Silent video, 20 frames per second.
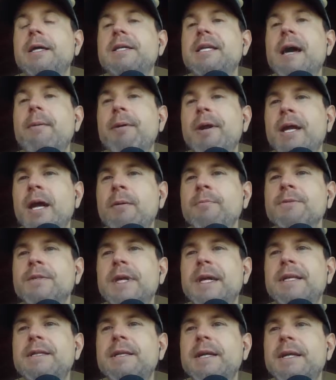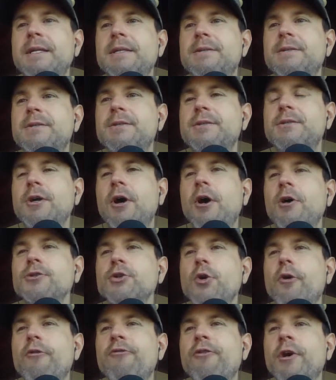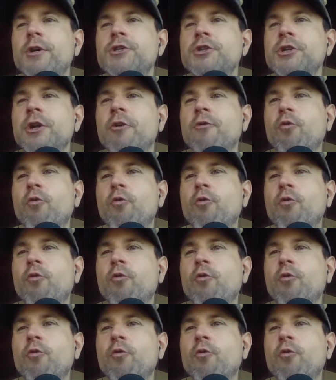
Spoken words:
Yeah, but it's also a function